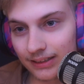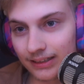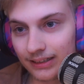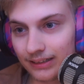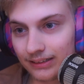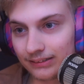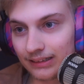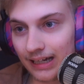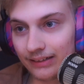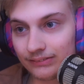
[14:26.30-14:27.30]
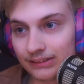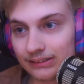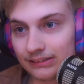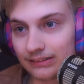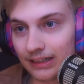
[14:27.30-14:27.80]
and I
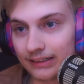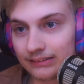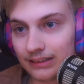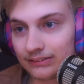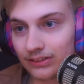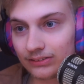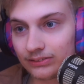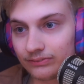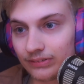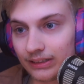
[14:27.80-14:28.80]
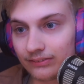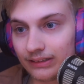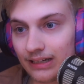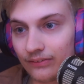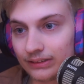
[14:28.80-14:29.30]
really, I, I talked to him for like three
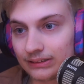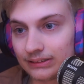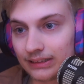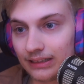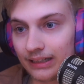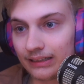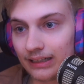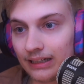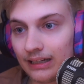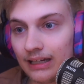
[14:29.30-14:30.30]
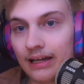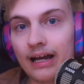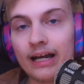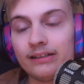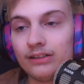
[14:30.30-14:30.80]
hours and said like,
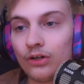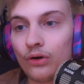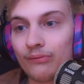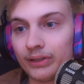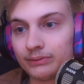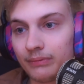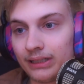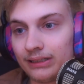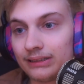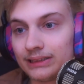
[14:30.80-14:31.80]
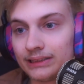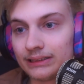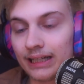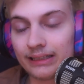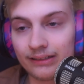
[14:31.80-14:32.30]
I know how much money this is.
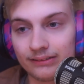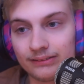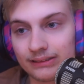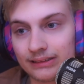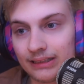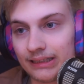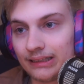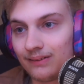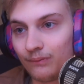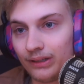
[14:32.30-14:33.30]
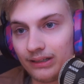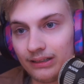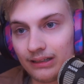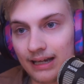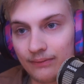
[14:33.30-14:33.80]
I understand that with
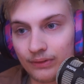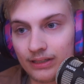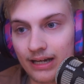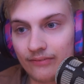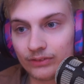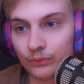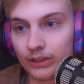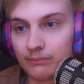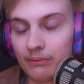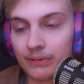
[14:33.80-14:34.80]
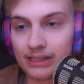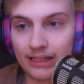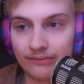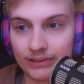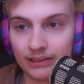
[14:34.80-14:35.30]
it, I would not have to worry about money
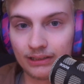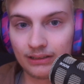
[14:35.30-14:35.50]
ever.